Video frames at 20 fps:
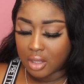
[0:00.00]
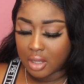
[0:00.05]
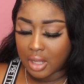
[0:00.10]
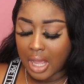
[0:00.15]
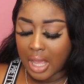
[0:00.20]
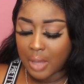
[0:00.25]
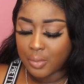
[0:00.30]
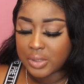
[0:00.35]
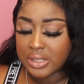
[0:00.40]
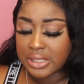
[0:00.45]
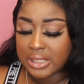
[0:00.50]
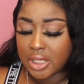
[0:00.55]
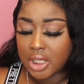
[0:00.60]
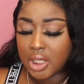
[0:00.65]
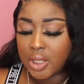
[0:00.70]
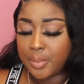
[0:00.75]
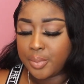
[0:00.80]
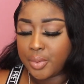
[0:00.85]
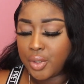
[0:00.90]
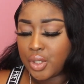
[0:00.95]
I was in an
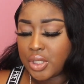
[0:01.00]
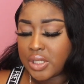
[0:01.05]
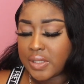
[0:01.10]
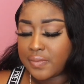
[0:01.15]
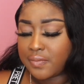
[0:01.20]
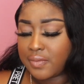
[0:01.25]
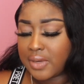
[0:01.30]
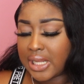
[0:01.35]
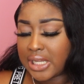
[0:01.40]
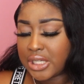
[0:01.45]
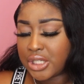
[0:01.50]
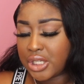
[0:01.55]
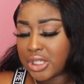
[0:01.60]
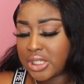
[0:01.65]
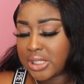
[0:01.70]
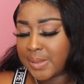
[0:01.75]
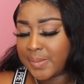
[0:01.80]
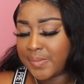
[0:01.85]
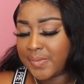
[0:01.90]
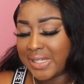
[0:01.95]
abusive
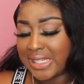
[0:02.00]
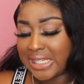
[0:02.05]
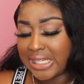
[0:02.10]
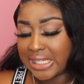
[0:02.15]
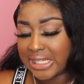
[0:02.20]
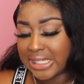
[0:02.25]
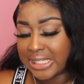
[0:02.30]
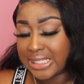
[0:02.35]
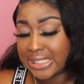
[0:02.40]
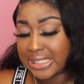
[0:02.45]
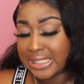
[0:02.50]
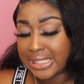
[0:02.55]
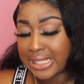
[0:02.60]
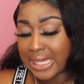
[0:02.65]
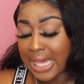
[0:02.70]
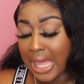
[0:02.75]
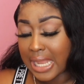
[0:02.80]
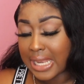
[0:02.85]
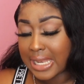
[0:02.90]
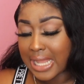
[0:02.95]
relationship for years
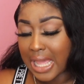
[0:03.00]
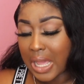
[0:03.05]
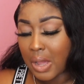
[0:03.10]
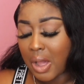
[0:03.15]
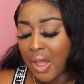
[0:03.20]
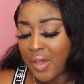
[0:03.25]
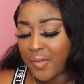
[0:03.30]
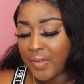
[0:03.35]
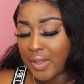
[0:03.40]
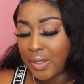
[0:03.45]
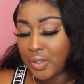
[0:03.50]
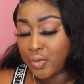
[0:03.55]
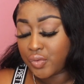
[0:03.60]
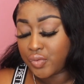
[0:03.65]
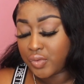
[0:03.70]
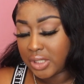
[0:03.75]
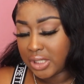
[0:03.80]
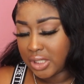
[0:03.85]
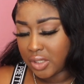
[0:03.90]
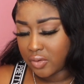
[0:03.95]
and now I found a
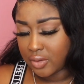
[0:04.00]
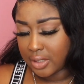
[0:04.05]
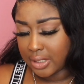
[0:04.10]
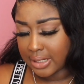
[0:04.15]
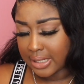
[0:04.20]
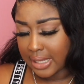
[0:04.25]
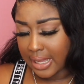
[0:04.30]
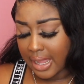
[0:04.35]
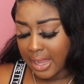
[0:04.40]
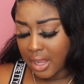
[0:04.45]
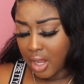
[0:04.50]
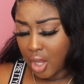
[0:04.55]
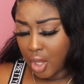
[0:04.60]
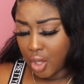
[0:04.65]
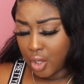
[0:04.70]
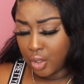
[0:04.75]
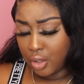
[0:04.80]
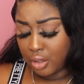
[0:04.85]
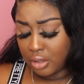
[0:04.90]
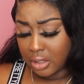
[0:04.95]
really great guy
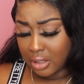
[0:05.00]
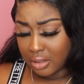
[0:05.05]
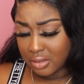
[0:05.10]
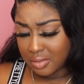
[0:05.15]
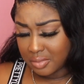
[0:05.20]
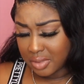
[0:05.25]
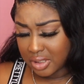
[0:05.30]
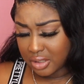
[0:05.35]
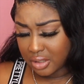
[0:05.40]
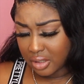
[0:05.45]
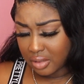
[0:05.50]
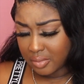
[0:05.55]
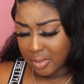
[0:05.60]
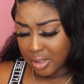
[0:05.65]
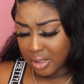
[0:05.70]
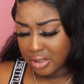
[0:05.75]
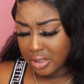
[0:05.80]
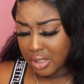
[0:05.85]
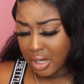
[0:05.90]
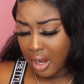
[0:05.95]
who loves me so
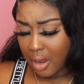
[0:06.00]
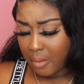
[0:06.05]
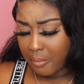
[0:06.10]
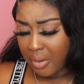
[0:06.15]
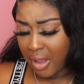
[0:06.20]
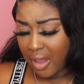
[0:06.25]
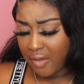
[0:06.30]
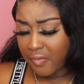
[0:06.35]
much but I